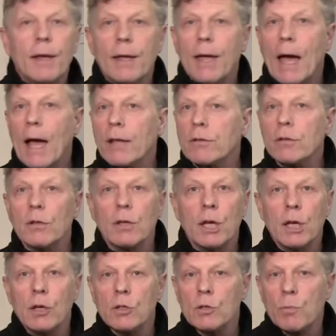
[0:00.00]

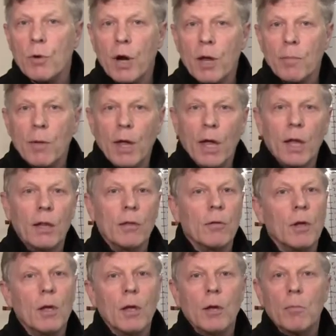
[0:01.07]
gasoline and spray
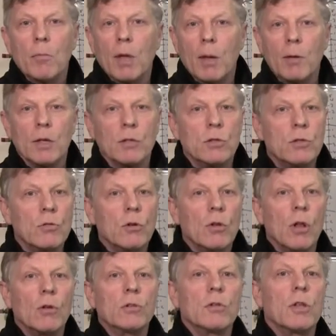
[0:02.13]
paint. Maybe it's too
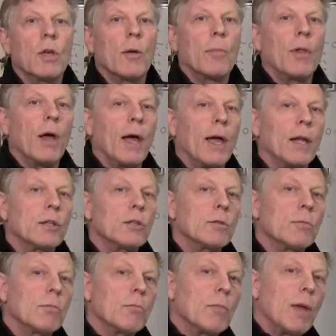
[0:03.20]
close to the
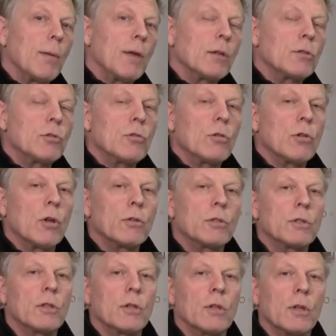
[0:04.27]
appliance, maybe it's too
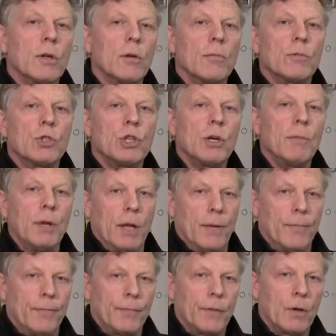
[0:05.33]
close to the
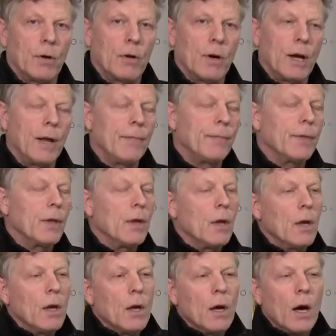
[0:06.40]
chimney, all right?
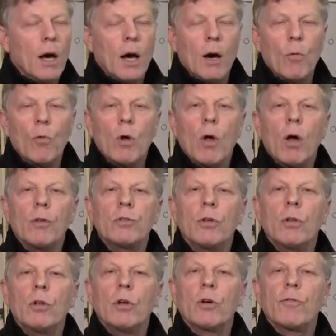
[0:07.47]
We'll
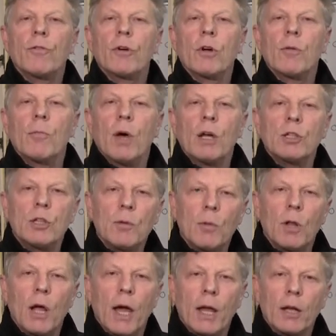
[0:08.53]
also look for
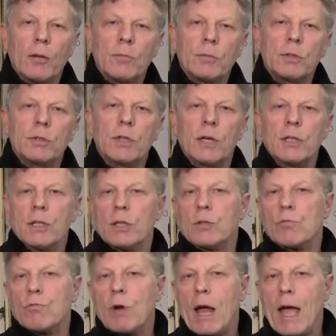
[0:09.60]
combustible items such
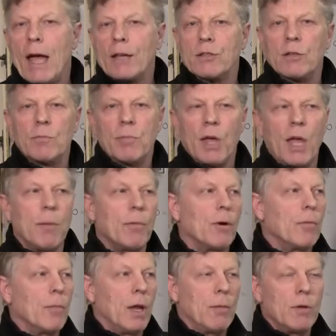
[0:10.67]
as rags and
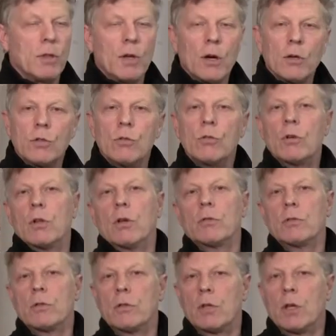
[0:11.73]
paper. Maybe they're too
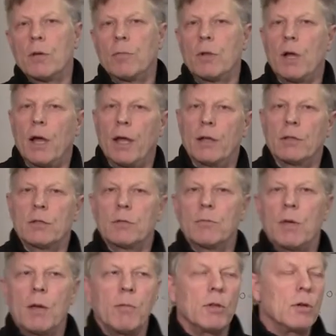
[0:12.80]
close to the appliance.
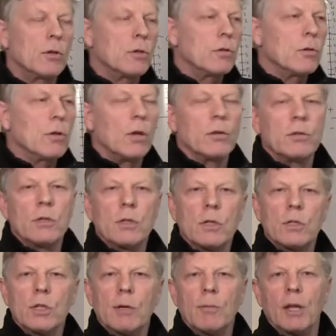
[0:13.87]
Maybe they're too close to
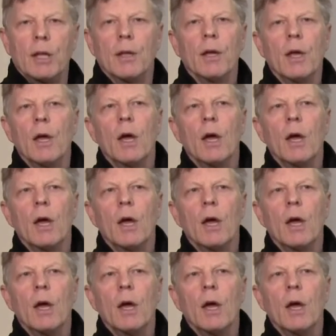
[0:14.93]
the chimney.